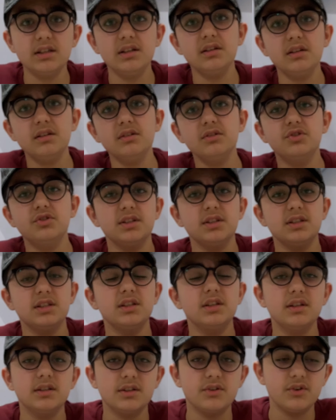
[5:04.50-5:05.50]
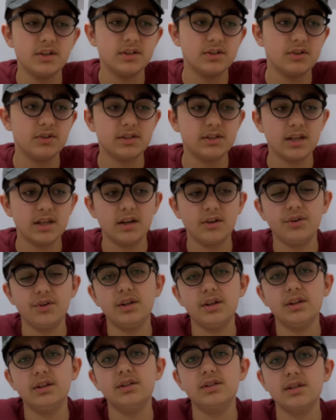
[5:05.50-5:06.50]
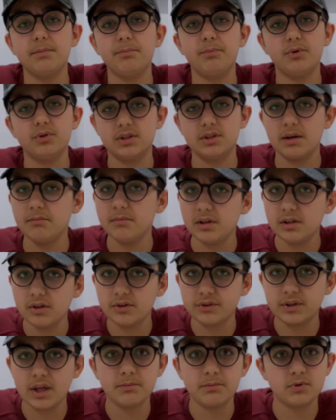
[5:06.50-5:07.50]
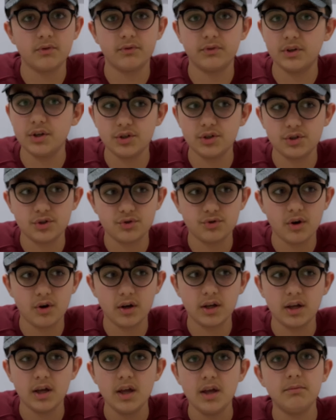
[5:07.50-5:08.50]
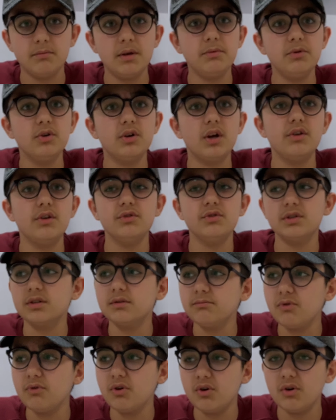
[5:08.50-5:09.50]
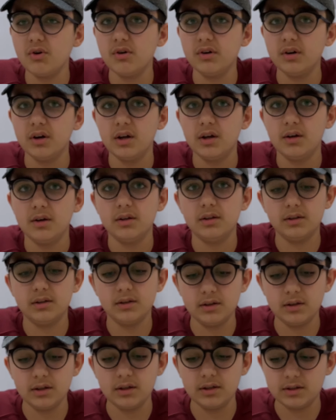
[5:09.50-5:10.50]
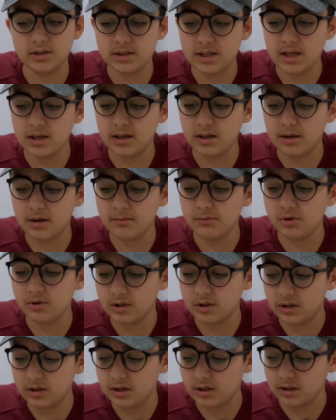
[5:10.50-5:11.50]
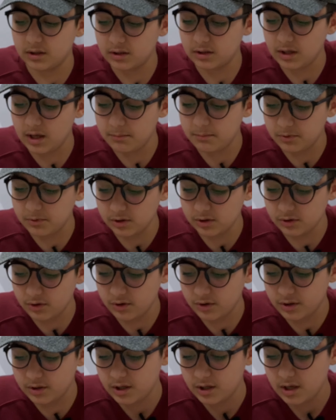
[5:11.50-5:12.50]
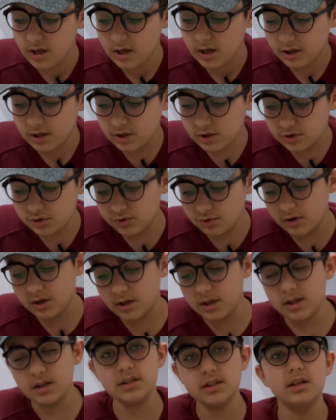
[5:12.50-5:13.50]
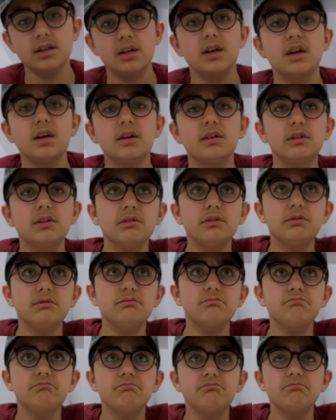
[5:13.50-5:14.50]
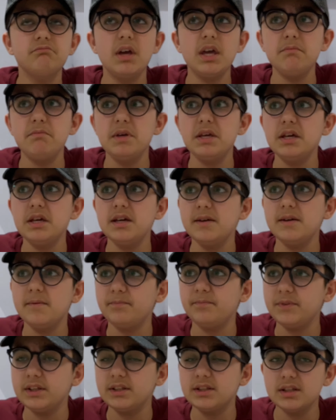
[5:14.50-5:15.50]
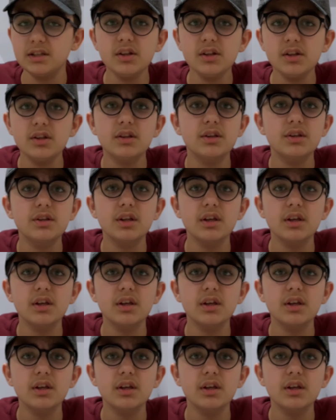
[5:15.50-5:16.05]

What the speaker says: just Razer is saying it supports a million times of keystroke. Maybe you can use it more. It's saying a million keystrokes. Maybe it's not